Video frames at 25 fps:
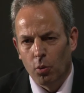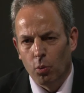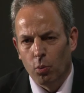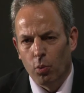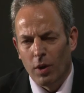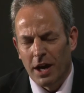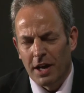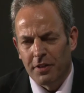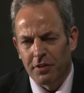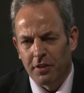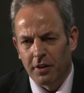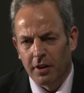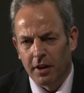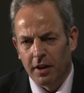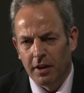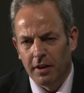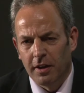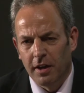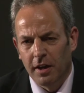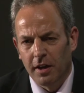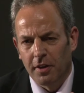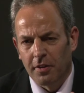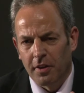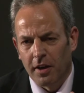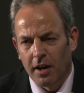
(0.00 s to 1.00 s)
whether
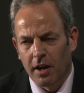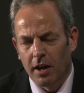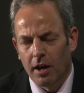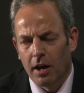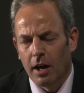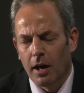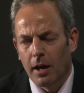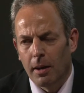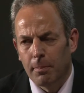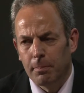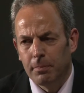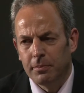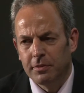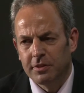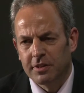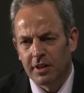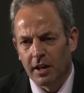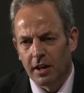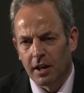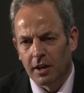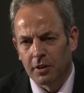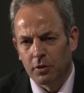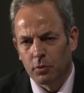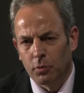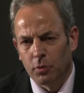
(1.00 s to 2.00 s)
the harm
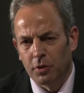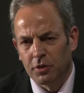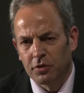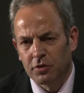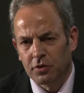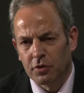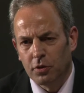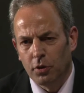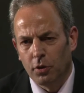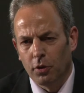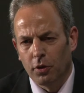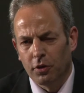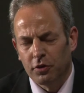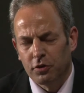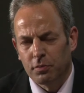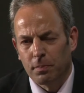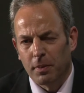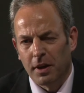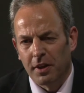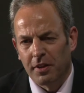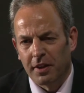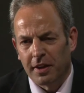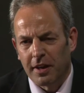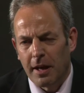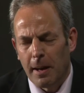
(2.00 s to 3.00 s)
done was caused
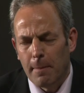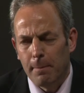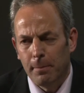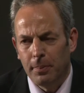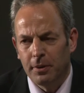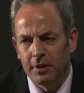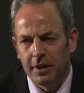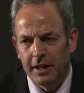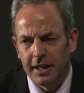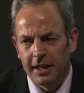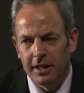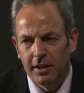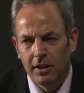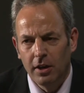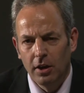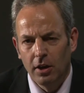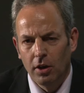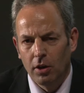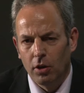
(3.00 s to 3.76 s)
by the company